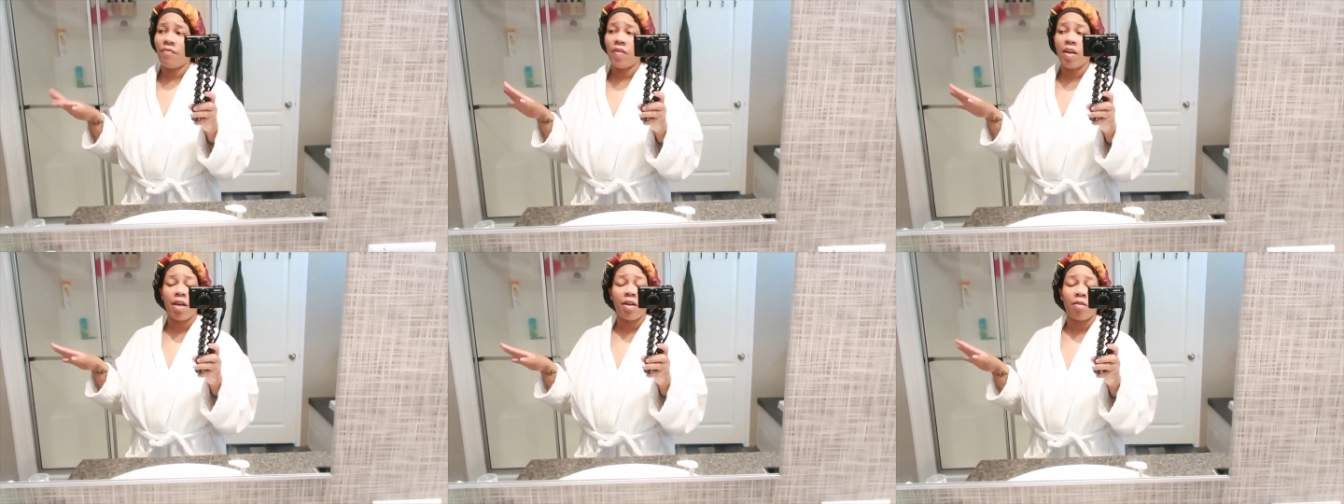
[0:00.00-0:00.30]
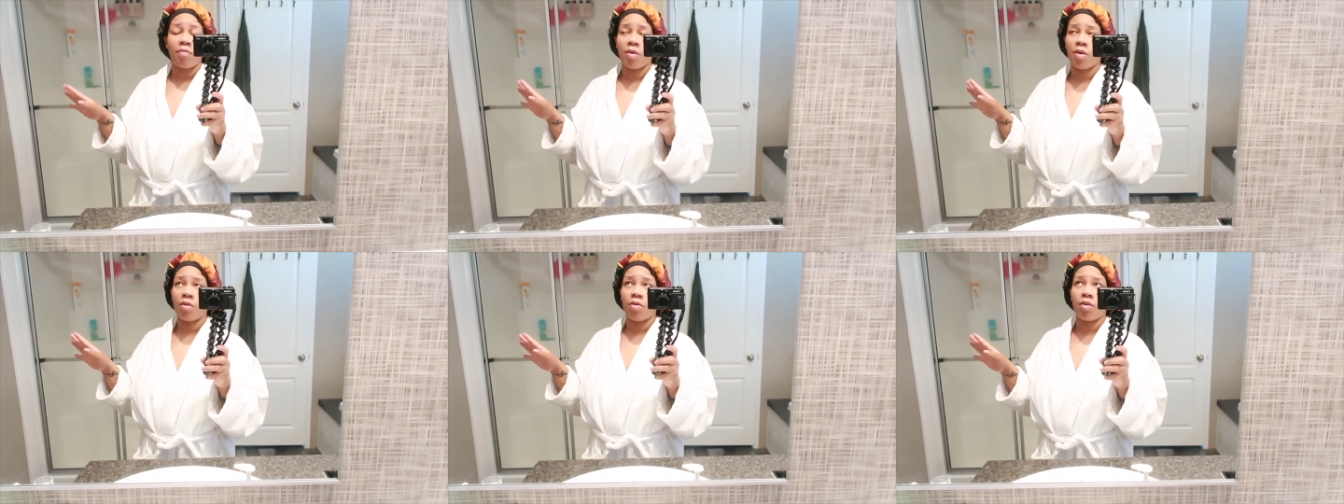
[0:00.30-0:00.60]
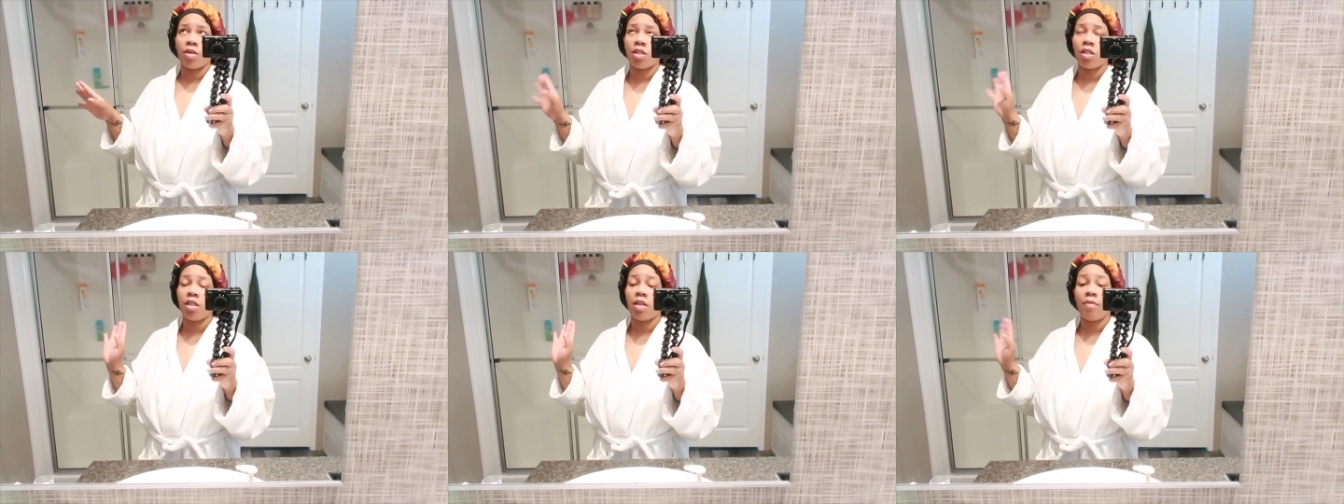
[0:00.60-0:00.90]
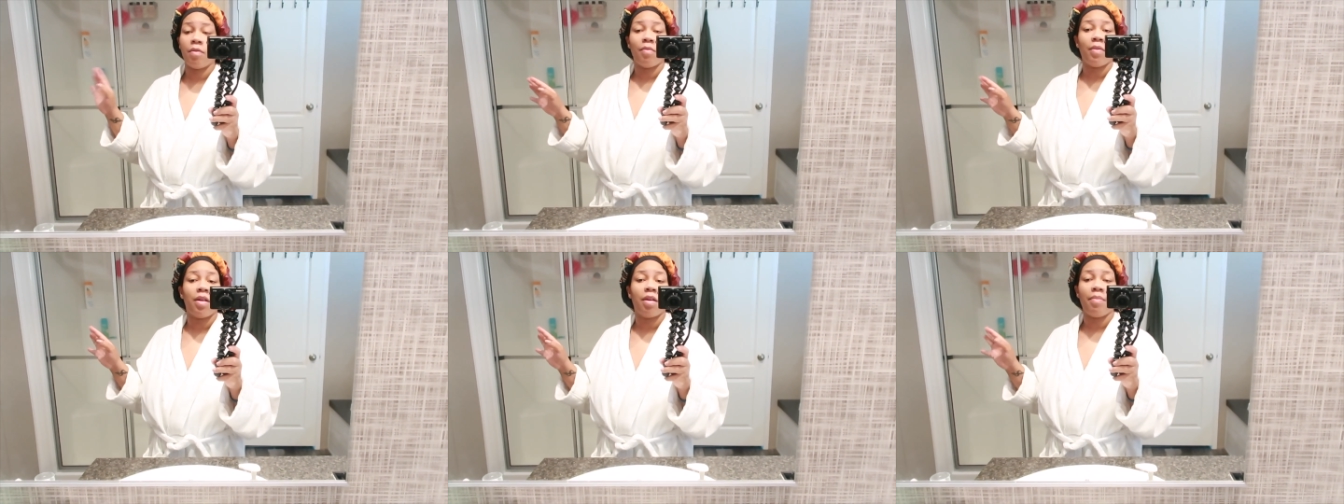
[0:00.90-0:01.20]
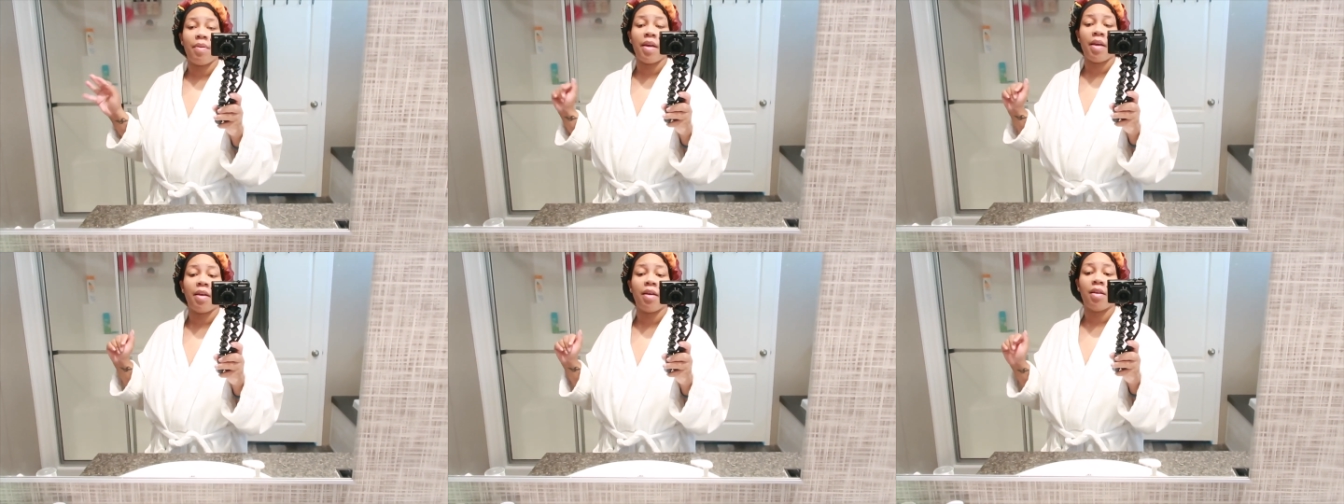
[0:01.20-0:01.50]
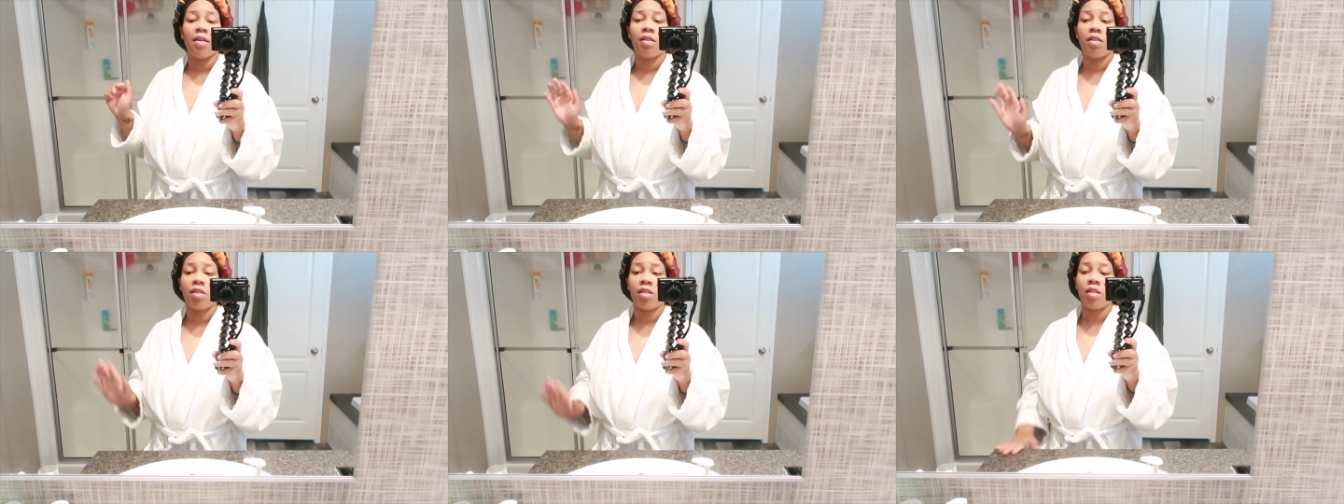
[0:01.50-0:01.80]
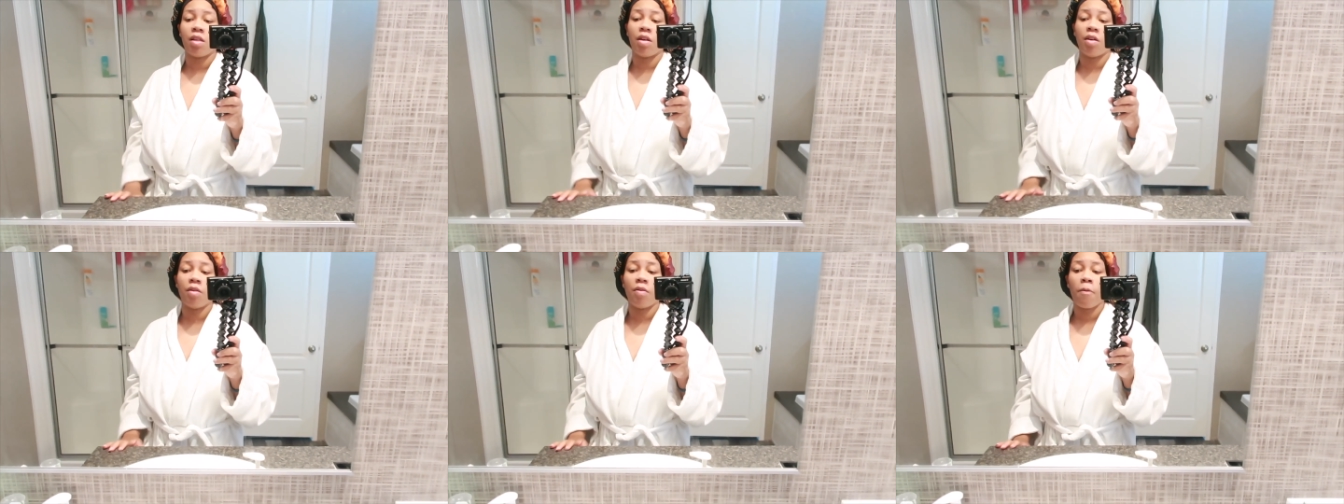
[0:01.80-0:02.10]
Fed him, of course, then we went to bed.
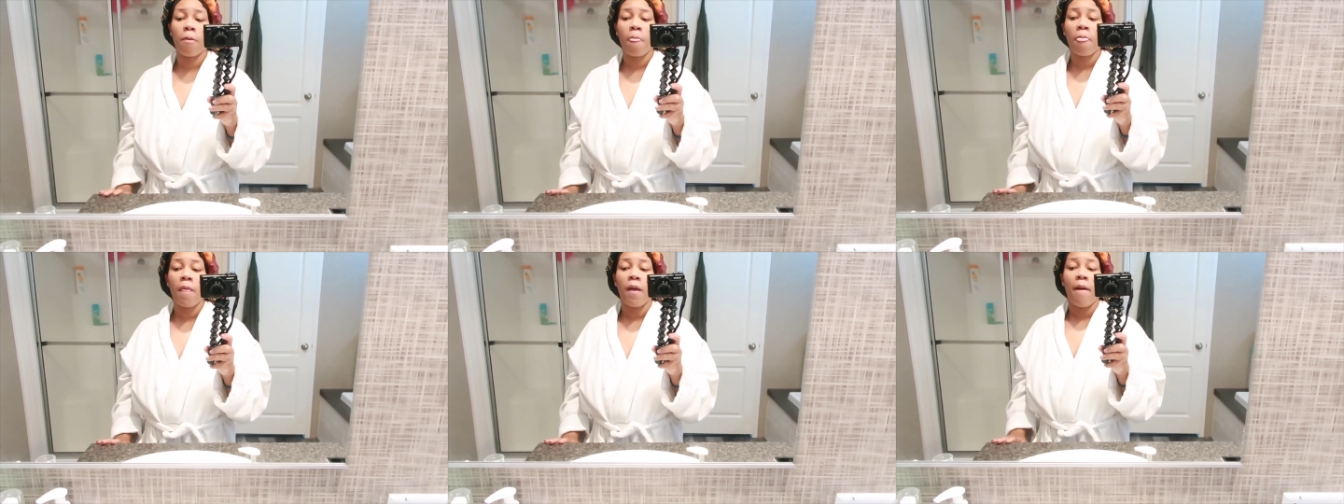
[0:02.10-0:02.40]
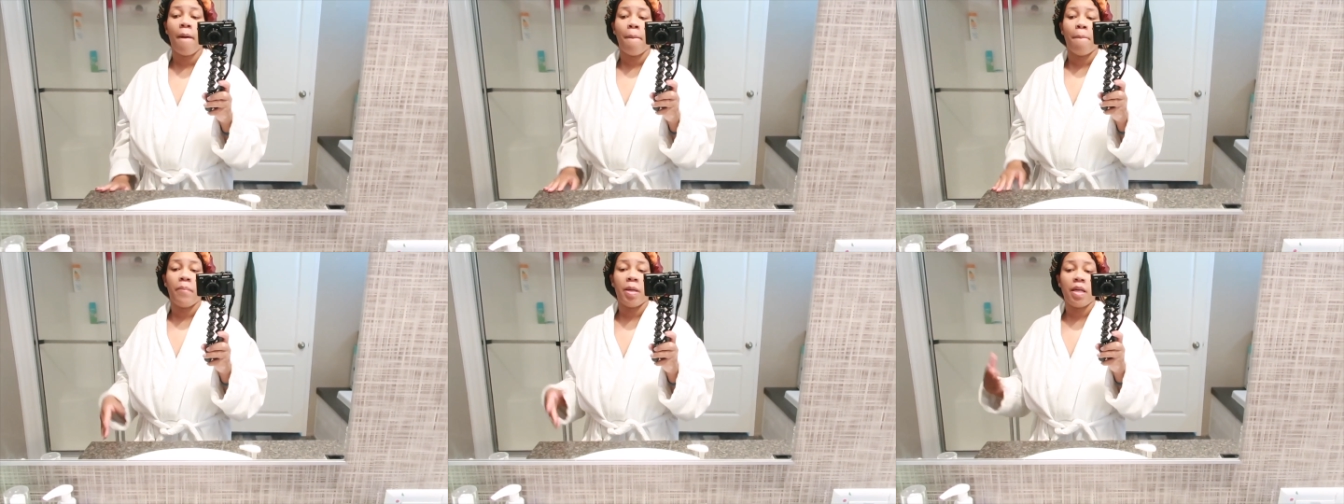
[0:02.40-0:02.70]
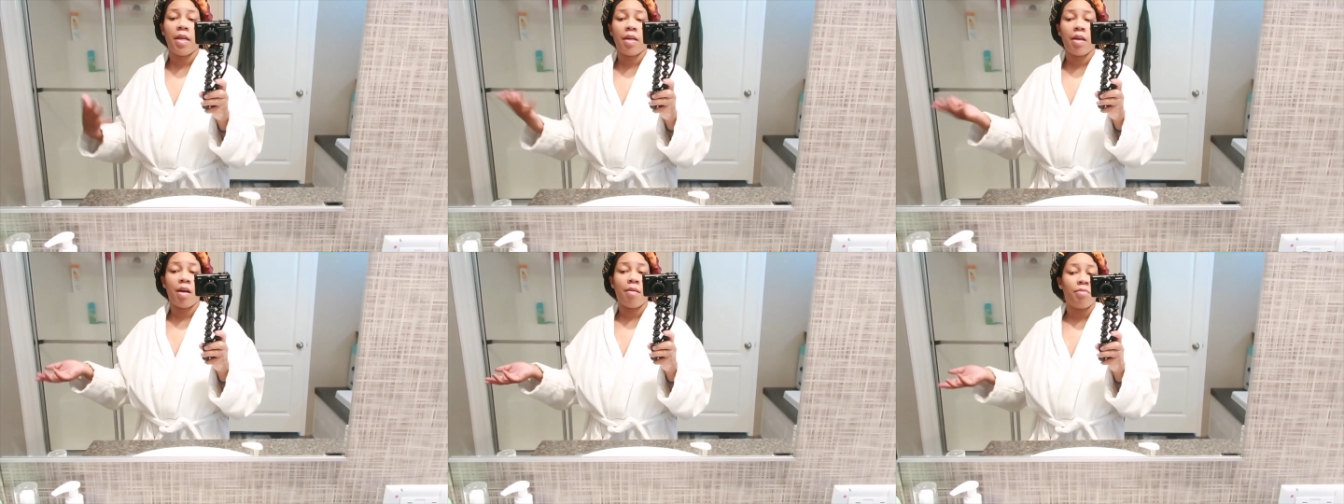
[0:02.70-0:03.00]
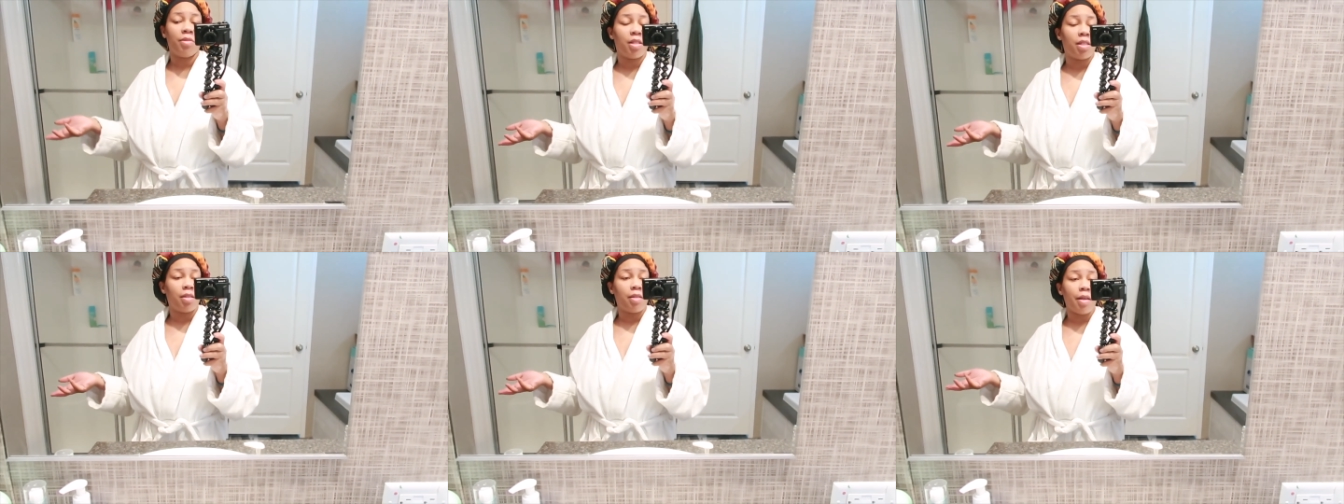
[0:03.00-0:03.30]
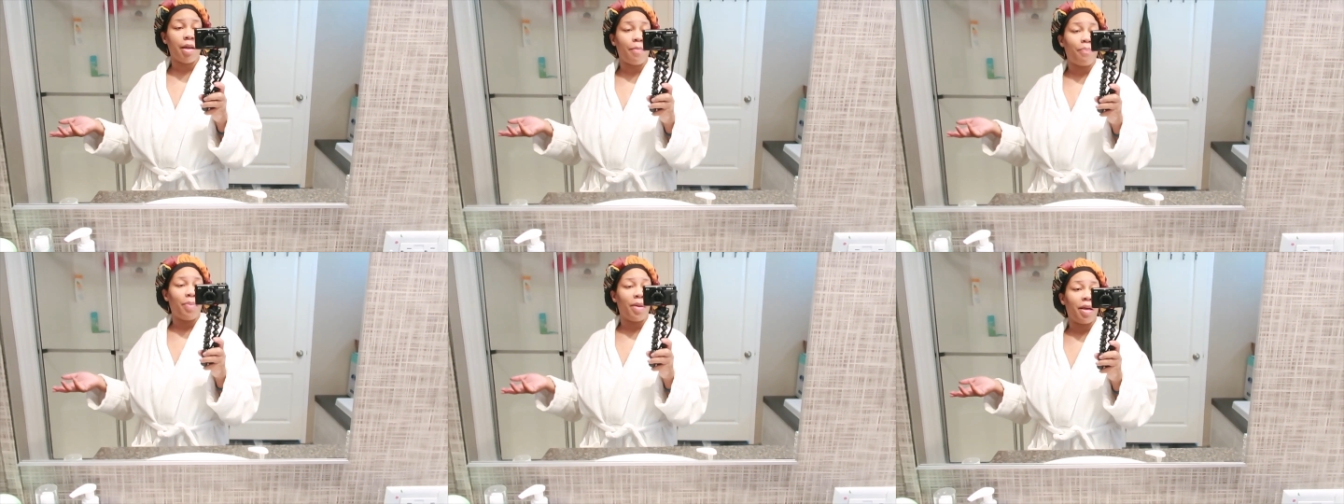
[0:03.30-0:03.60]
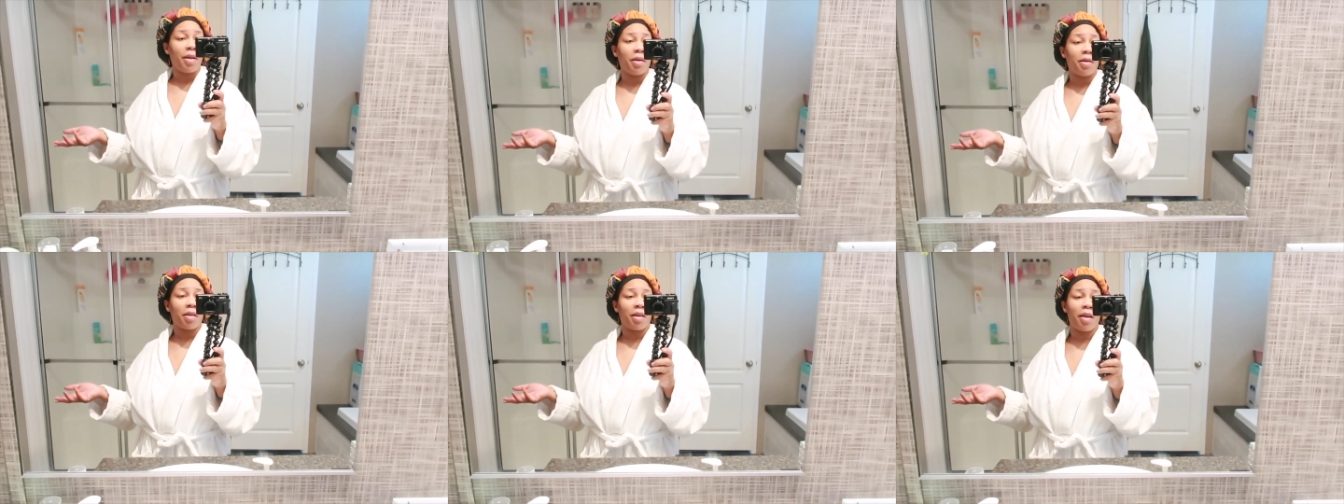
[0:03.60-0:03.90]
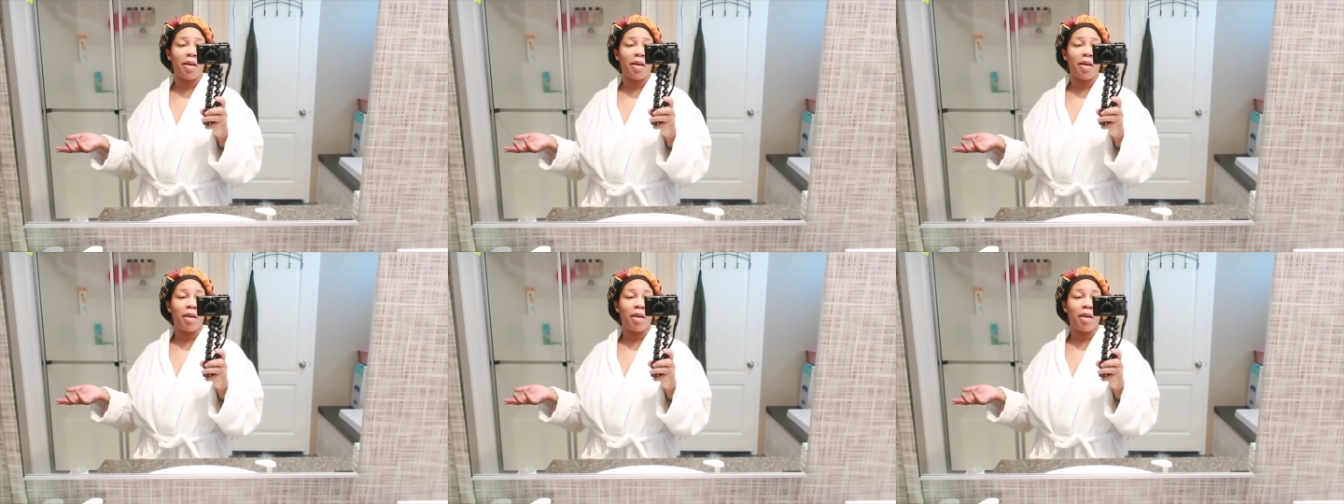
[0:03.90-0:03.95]
So, but now I'm just now picking up the